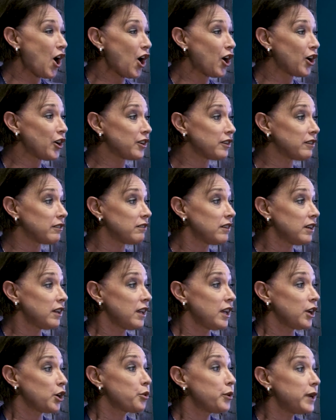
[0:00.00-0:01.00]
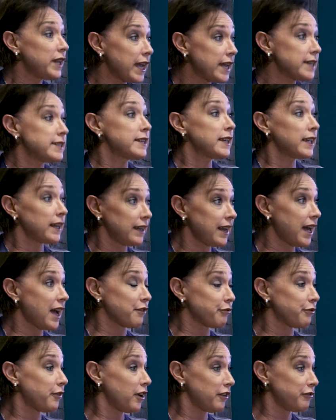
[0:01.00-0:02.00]
on creating a
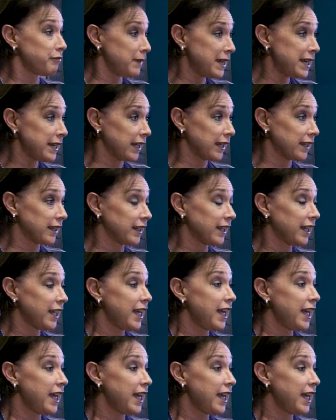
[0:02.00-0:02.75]
life of meaning,